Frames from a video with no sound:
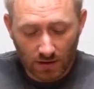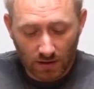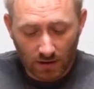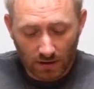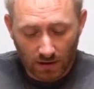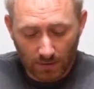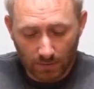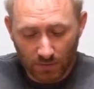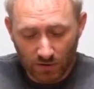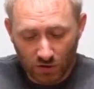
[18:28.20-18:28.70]

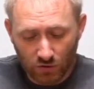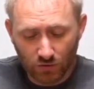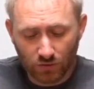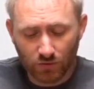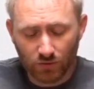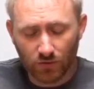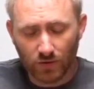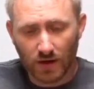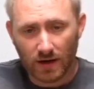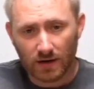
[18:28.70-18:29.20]
But you can
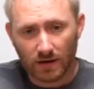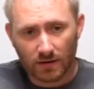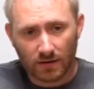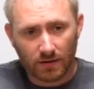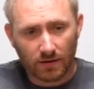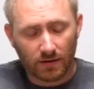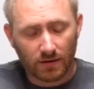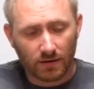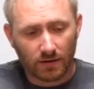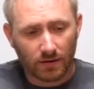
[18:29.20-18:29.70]
create
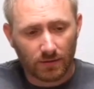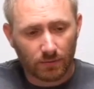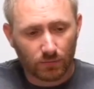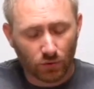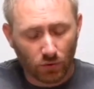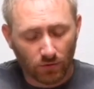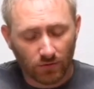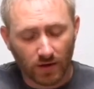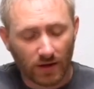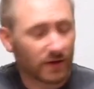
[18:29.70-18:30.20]

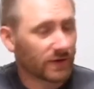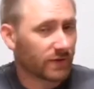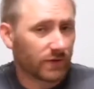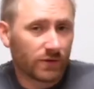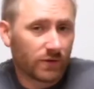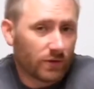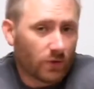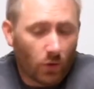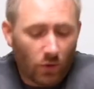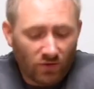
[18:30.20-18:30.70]
profiles for
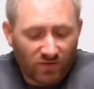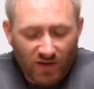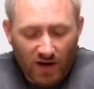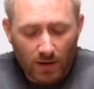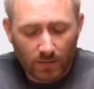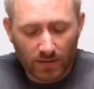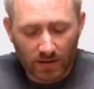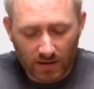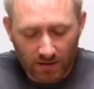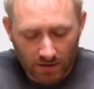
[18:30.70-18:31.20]
their whole
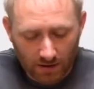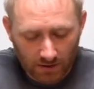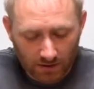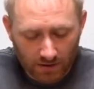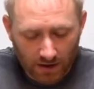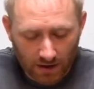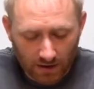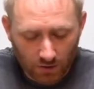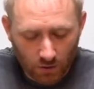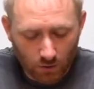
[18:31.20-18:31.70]
family and
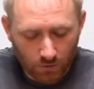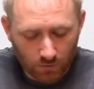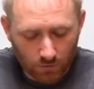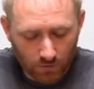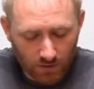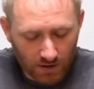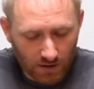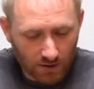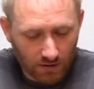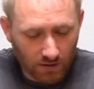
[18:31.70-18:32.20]
kind of go from
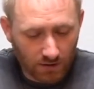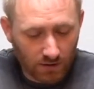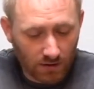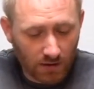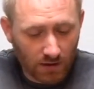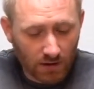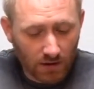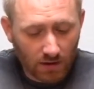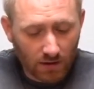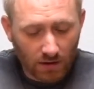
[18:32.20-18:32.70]
there.
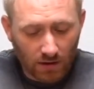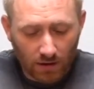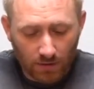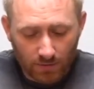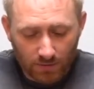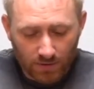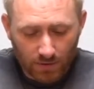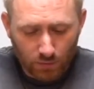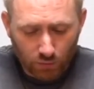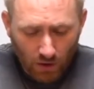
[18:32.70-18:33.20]

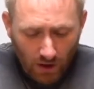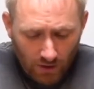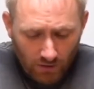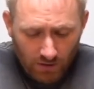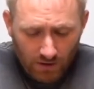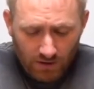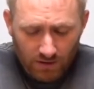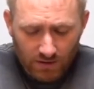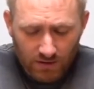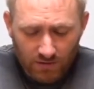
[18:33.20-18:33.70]
The
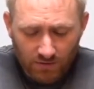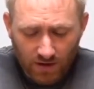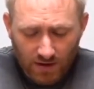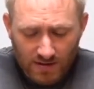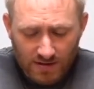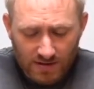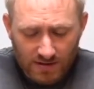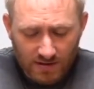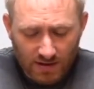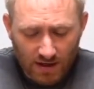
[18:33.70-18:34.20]
priority of the
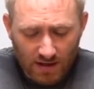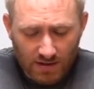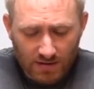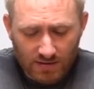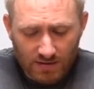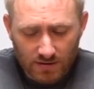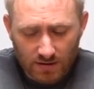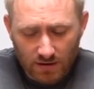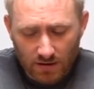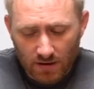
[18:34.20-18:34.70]
device is
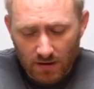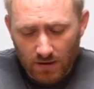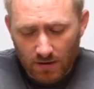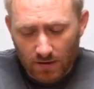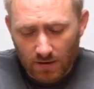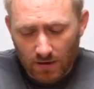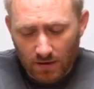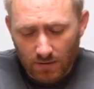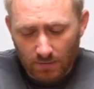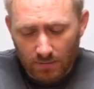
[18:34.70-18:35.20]
nice,
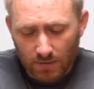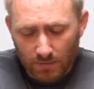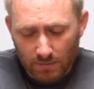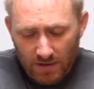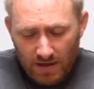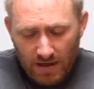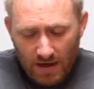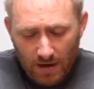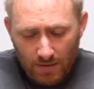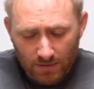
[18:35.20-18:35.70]
but
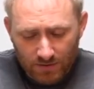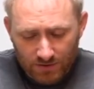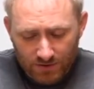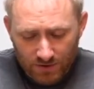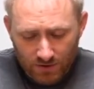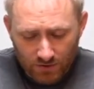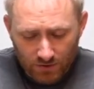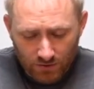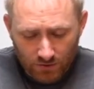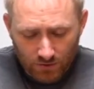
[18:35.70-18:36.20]
being able
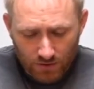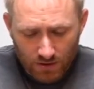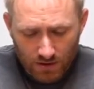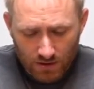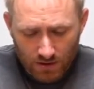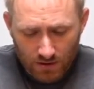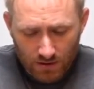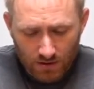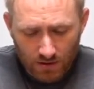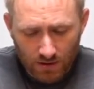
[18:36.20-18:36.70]
to
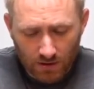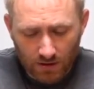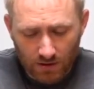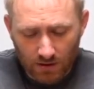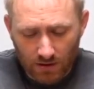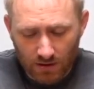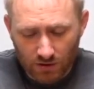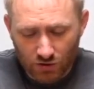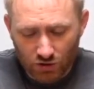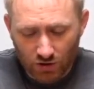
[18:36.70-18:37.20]

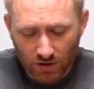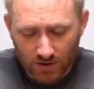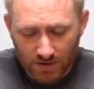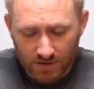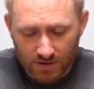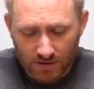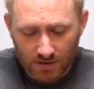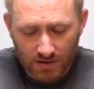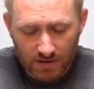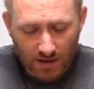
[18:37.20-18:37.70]

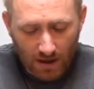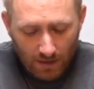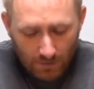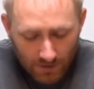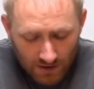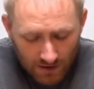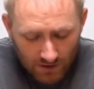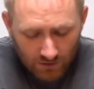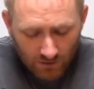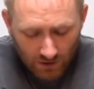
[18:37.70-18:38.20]
adjust the
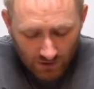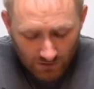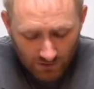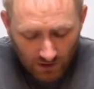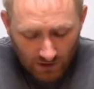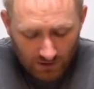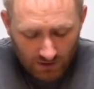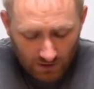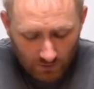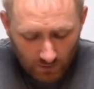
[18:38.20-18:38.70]
IP address,
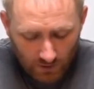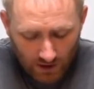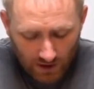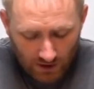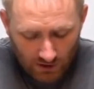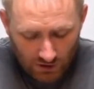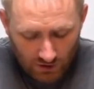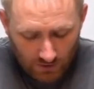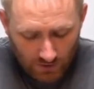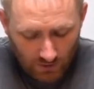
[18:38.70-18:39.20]
I think, would
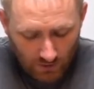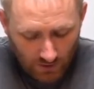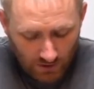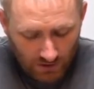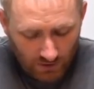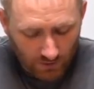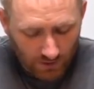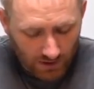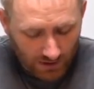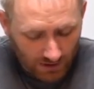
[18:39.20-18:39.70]
actually be
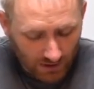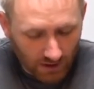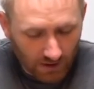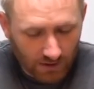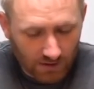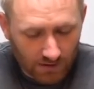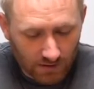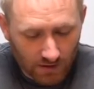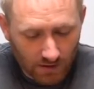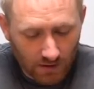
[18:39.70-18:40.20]
really, really
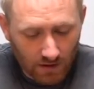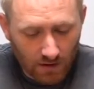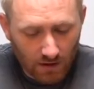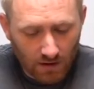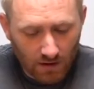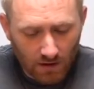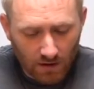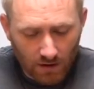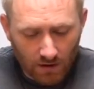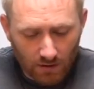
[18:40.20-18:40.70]
nice.
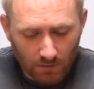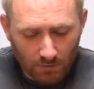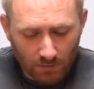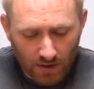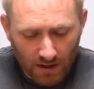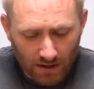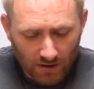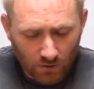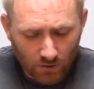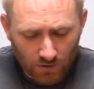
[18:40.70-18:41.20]

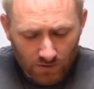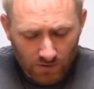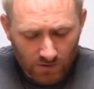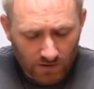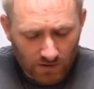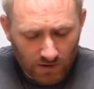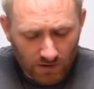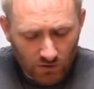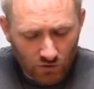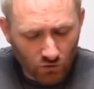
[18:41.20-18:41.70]
But I don't
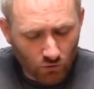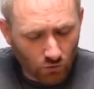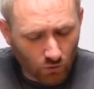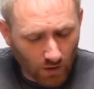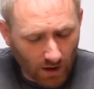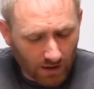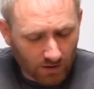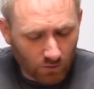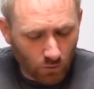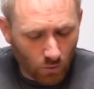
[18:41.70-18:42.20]
see a
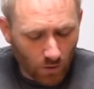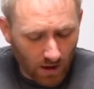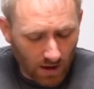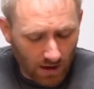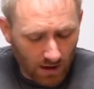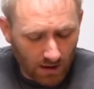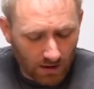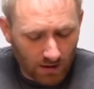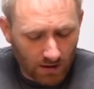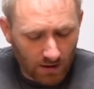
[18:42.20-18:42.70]
direct
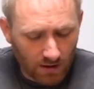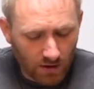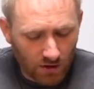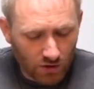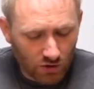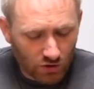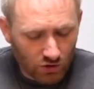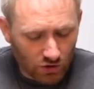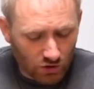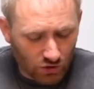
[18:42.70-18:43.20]
way
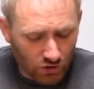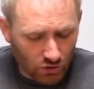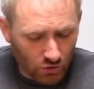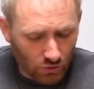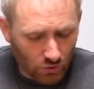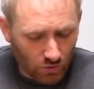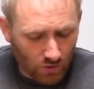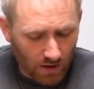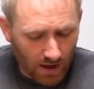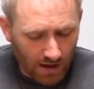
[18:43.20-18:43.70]
to
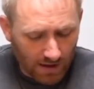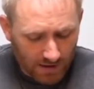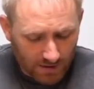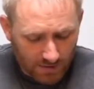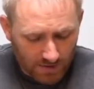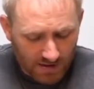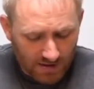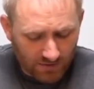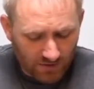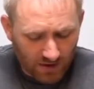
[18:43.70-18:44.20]
do that
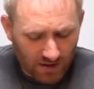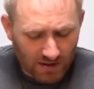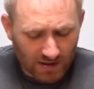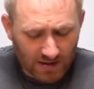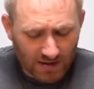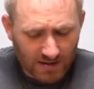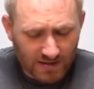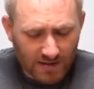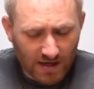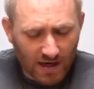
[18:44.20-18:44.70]
specifically, at
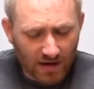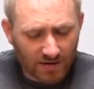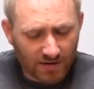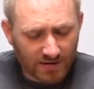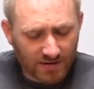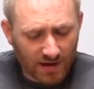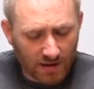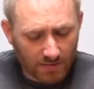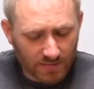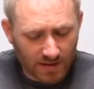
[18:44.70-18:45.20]
least not in the
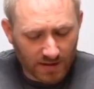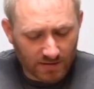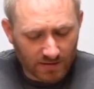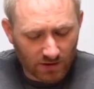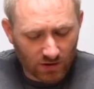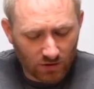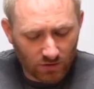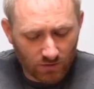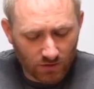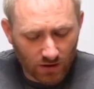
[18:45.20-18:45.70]
same sense
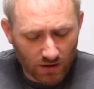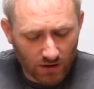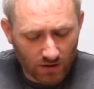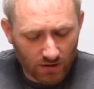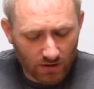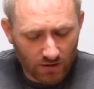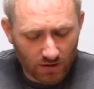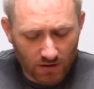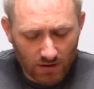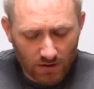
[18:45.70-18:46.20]
that you've
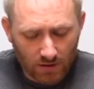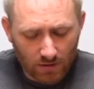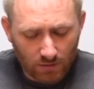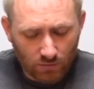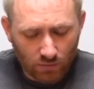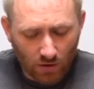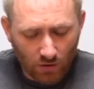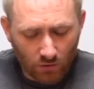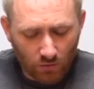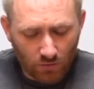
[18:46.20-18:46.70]
done
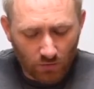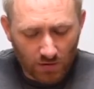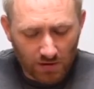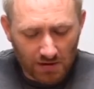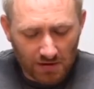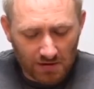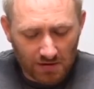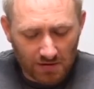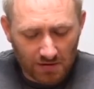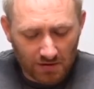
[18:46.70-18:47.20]

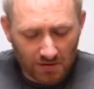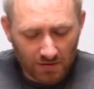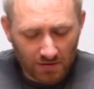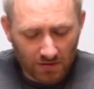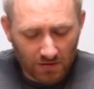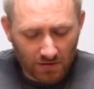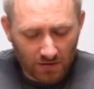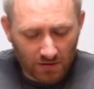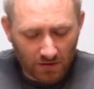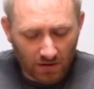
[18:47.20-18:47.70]
probably
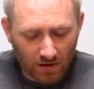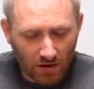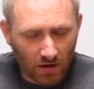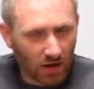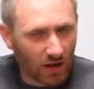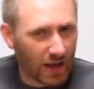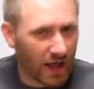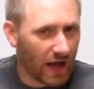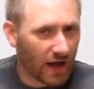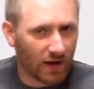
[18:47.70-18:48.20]

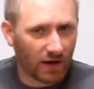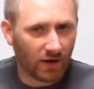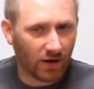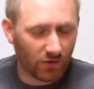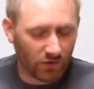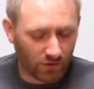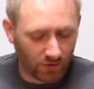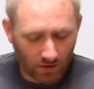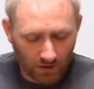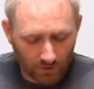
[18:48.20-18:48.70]

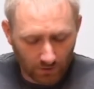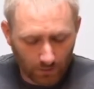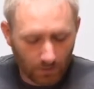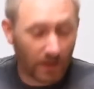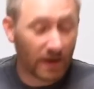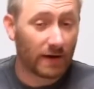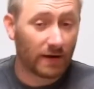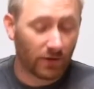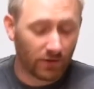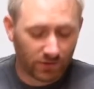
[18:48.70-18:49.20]

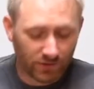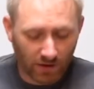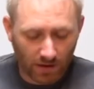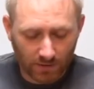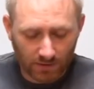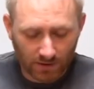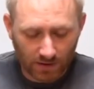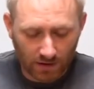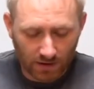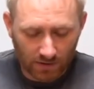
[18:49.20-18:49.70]
many other
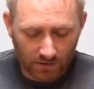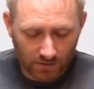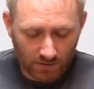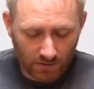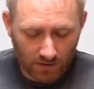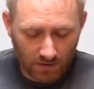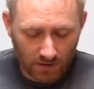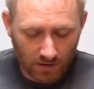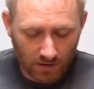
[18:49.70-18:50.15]
times, I guess.